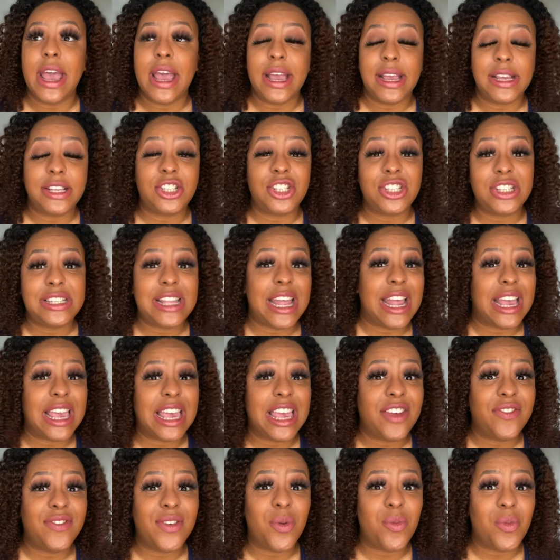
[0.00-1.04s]
It's just that
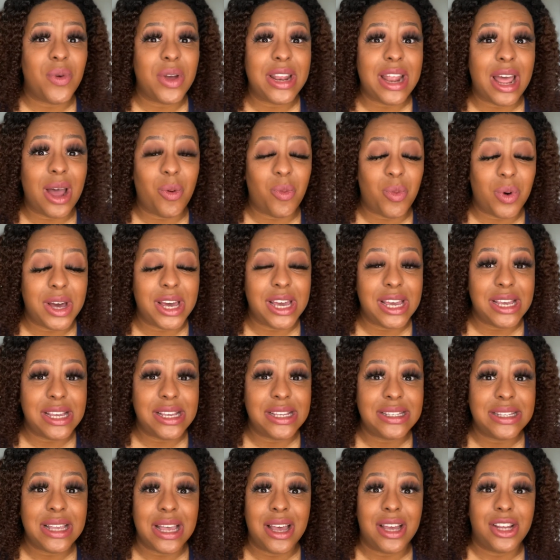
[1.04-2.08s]
even when I
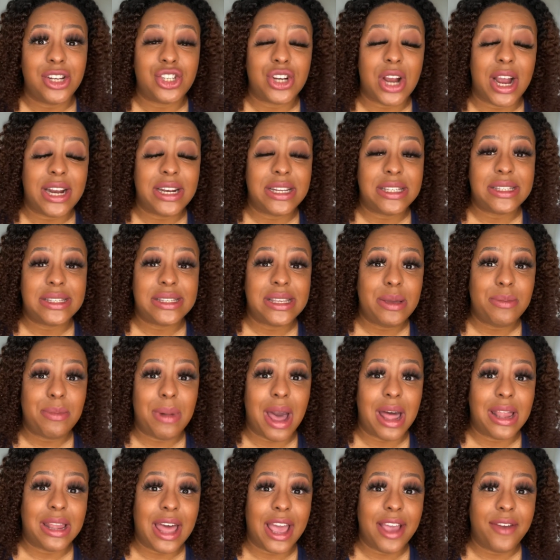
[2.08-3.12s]
was trying to sleep
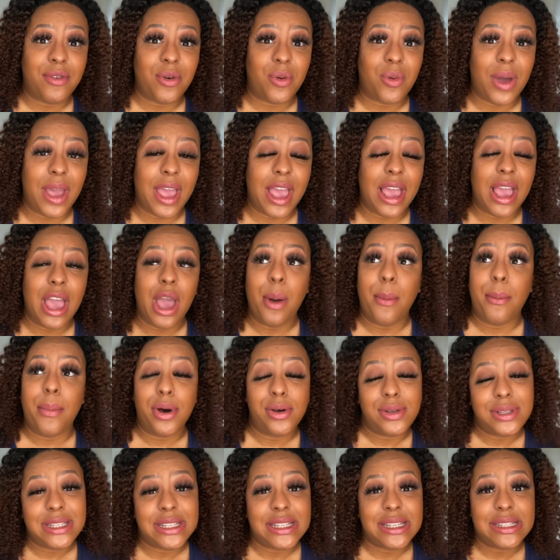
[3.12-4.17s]
my life away,
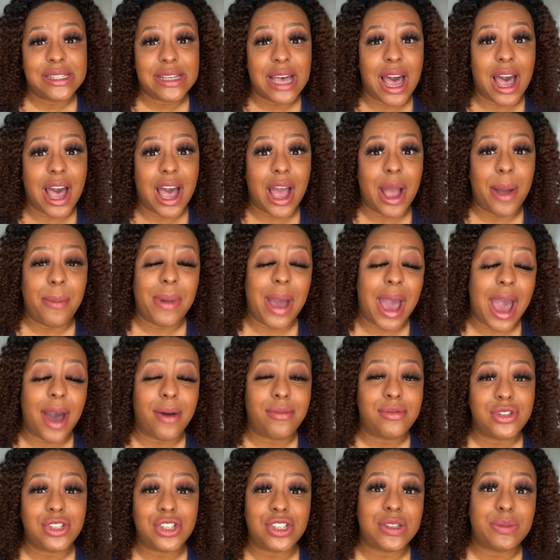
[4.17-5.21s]
most of the time I
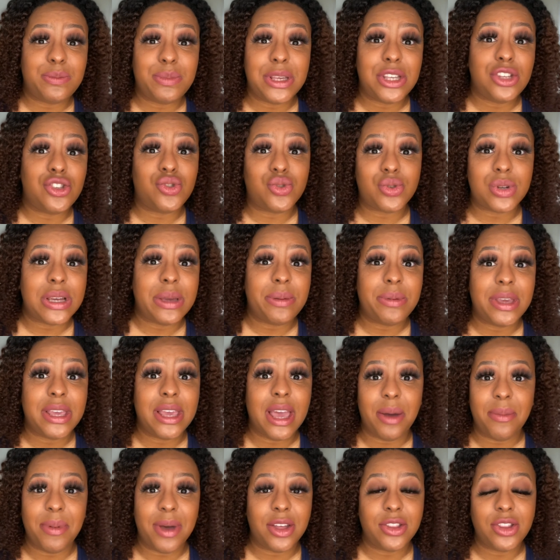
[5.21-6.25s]
would just be dreaming
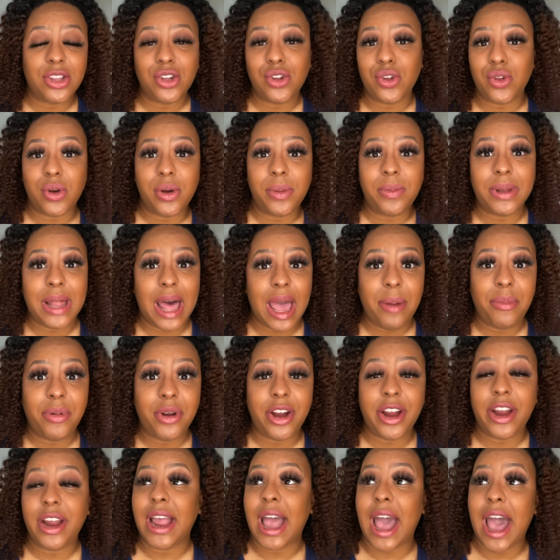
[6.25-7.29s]
about the Glow Up
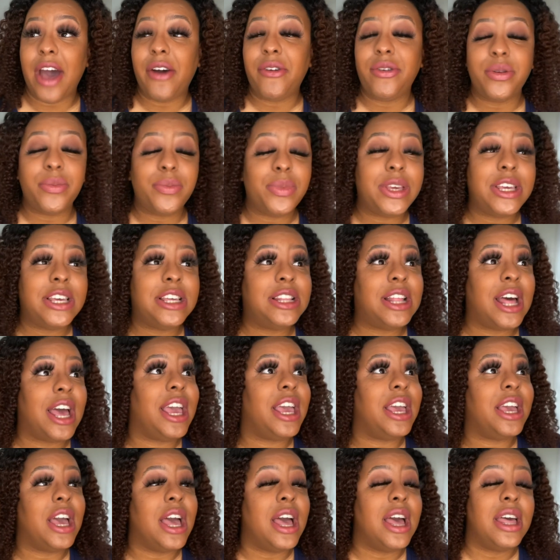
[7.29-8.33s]
Library. I would be
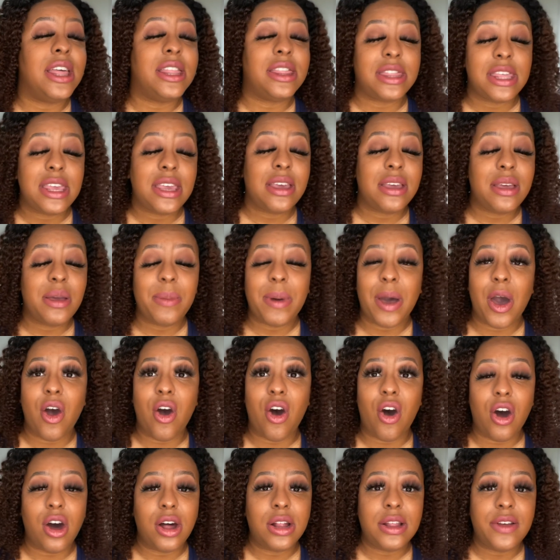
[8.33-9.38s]
like thinking about
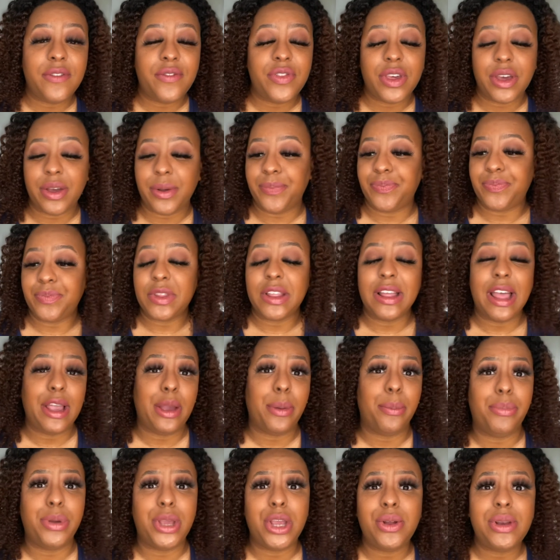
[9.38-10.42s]
all of the like
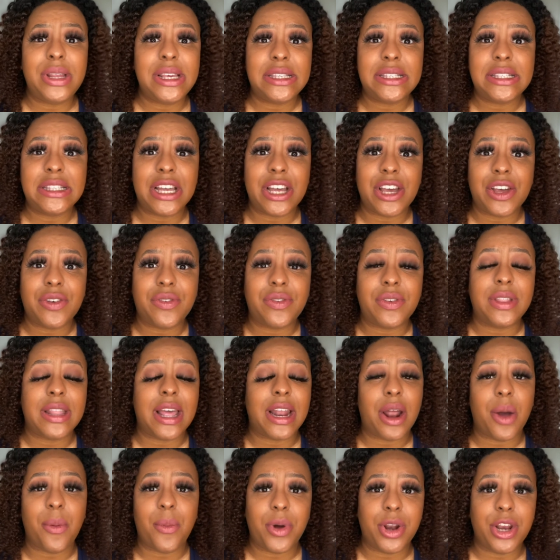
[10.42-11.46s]
beauty stuff that
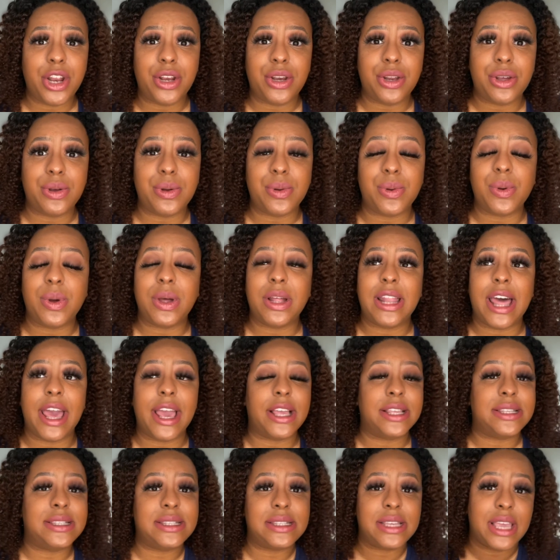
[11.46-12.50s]
I want to do, like
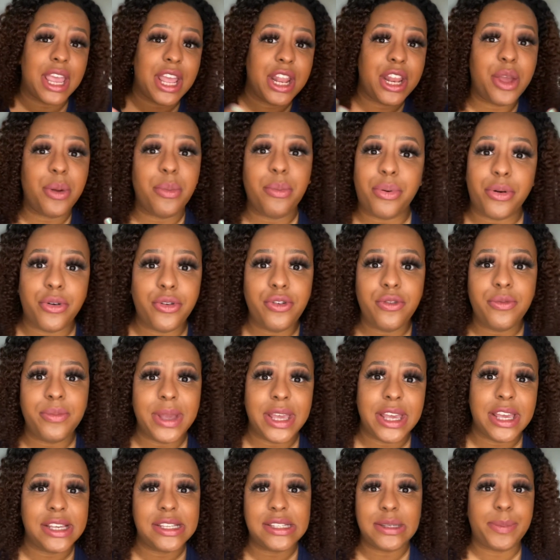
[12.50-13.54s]
skin improvement
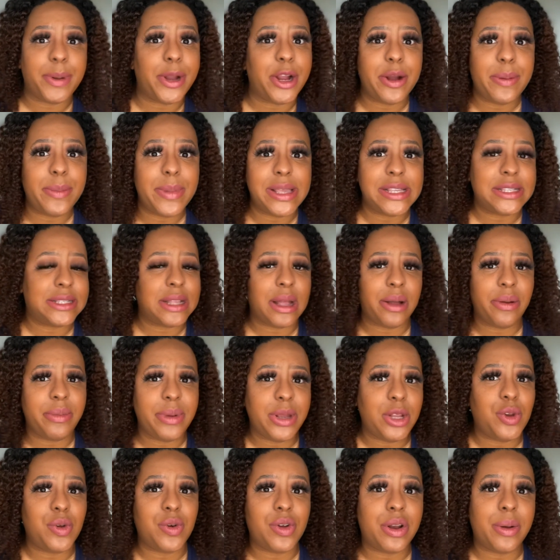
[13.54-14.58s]
experiments that I'll be
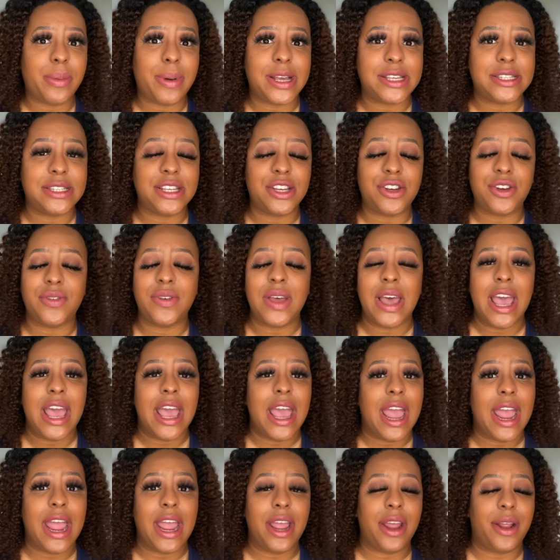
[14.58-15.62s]
doing on myself.
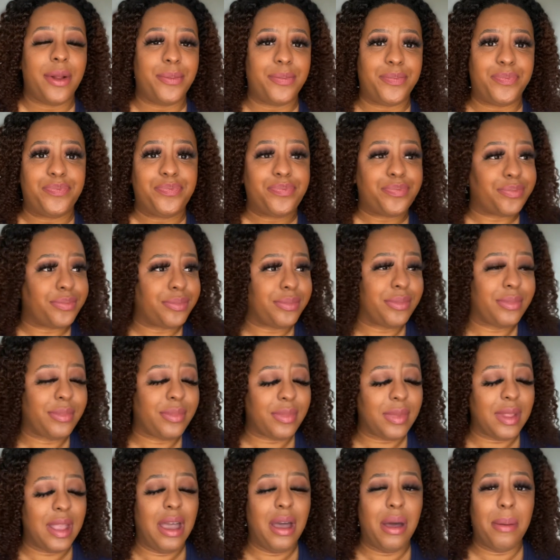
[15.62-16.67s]
And
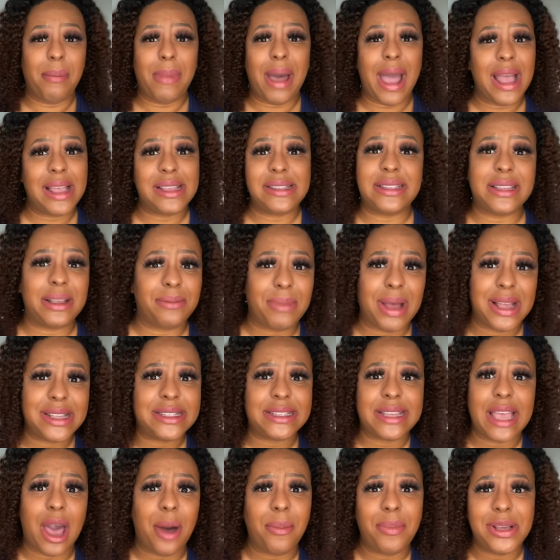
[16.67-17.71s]
my
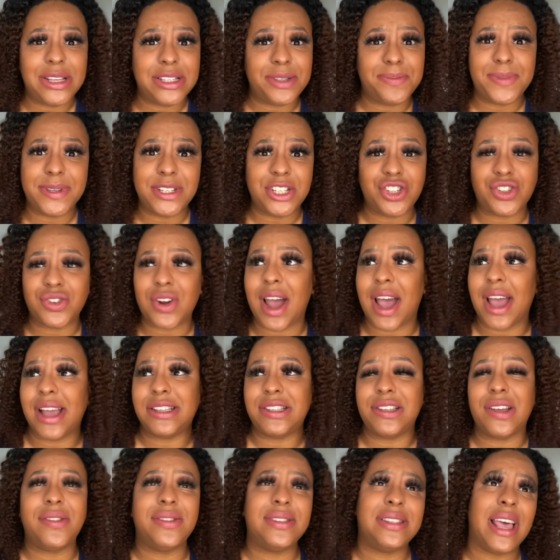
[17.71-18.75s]
scalp has been dry,
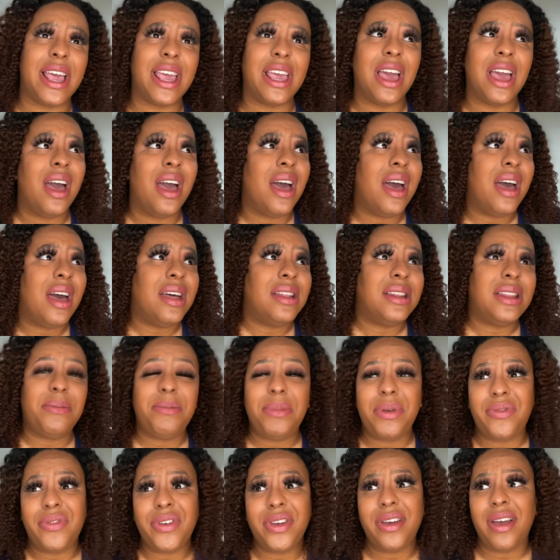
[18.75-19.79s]
so I was like, let me
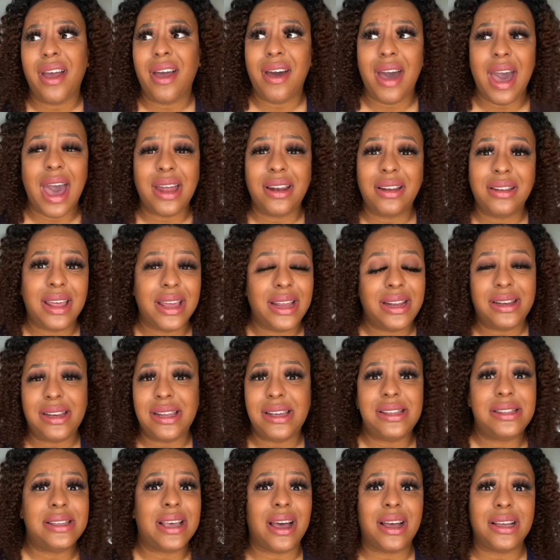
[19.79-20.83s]
figure out how to like
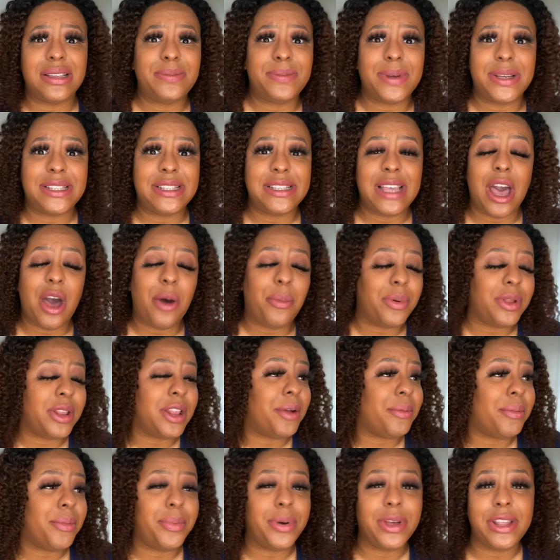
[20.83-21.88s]
detox my scalp, and I'm
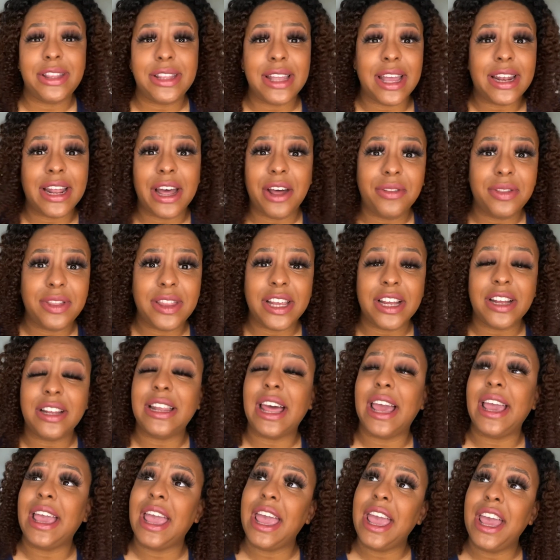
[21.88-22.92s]
gonna put that out there,
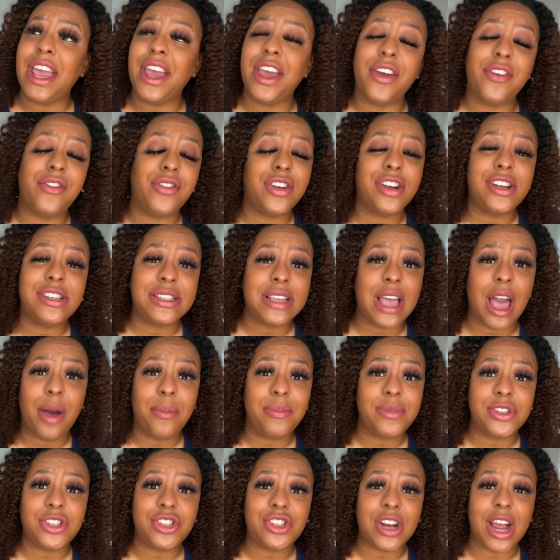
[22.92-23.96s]
like, hey, if your scalp
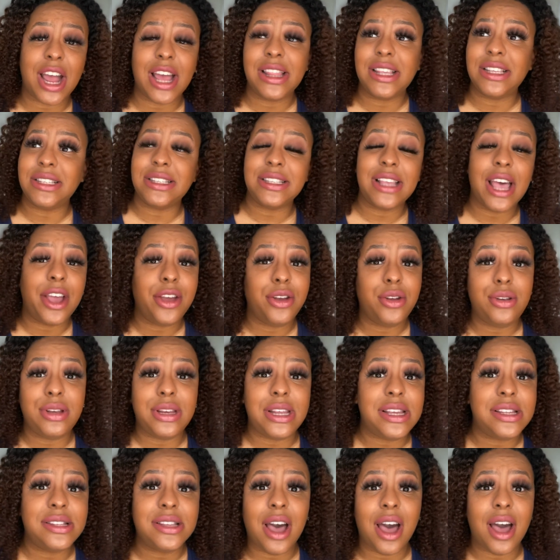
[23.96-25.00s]
is dry, this is how you
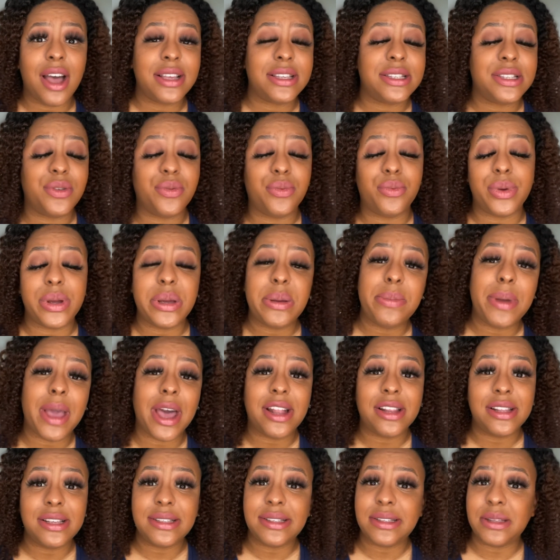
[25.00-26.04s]
detox and
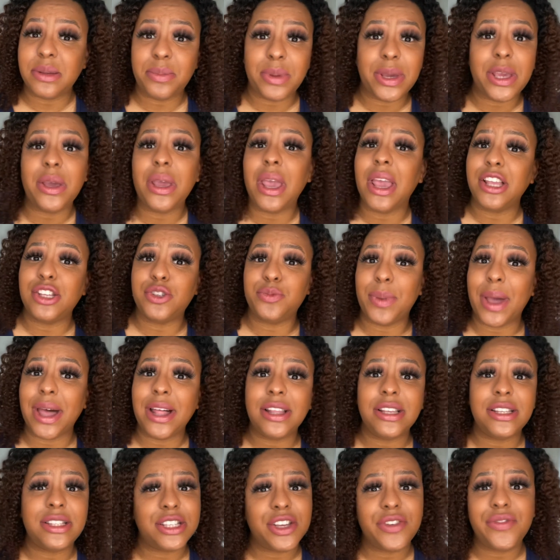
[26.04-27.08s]
rebalance the pH
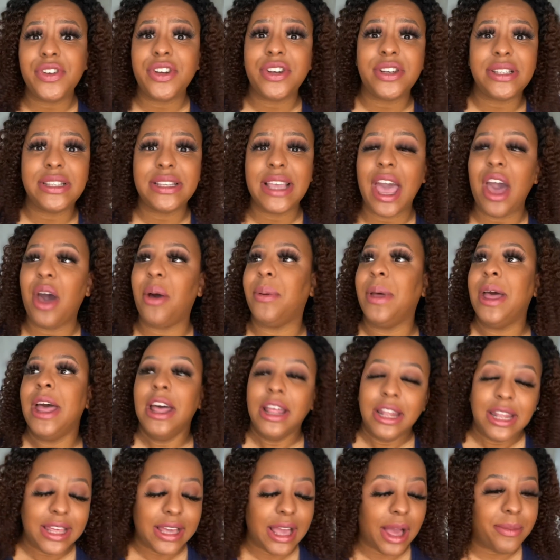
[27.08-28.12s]
balance of your scalp.
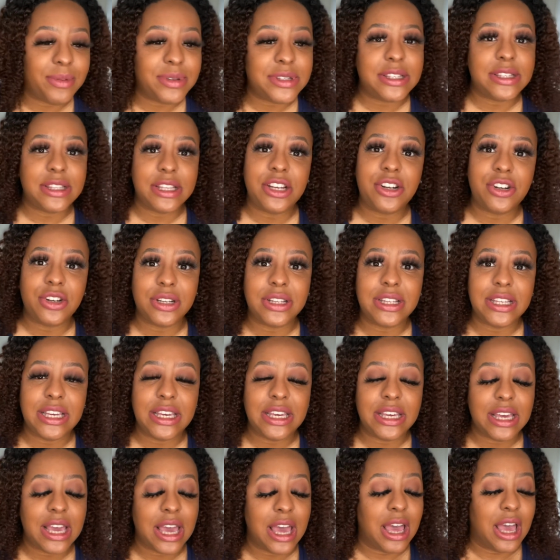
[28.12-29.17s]
Like, I was
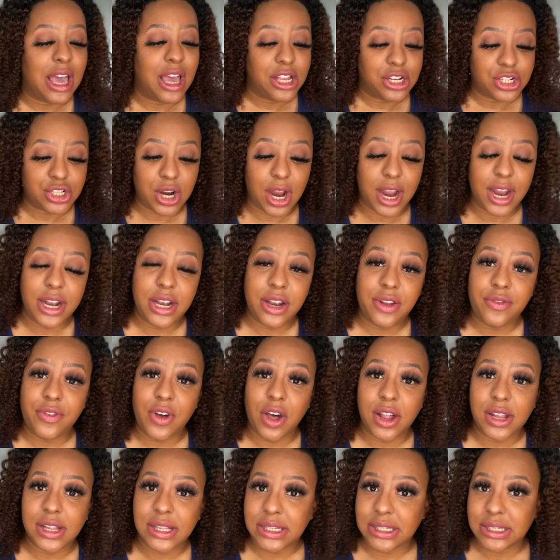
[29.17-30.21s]
literally trying to
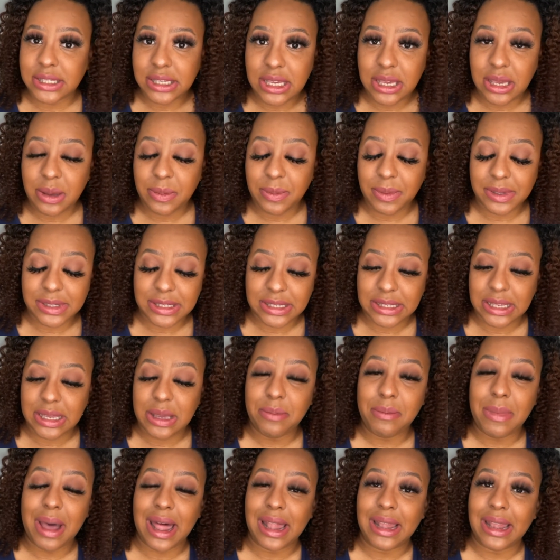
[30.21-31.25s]
fall asleep, sleep
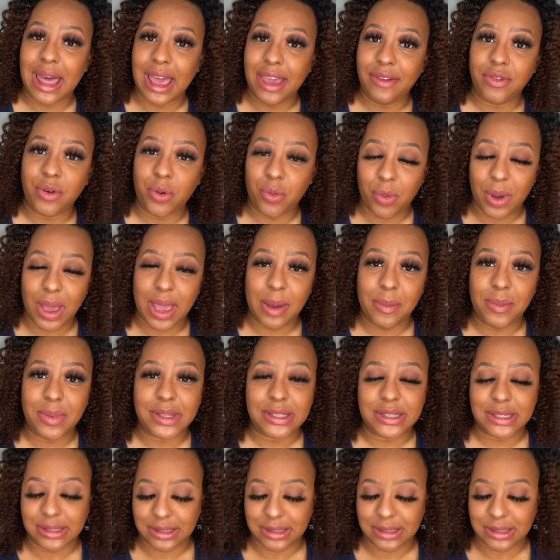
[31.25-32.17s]
my life away, but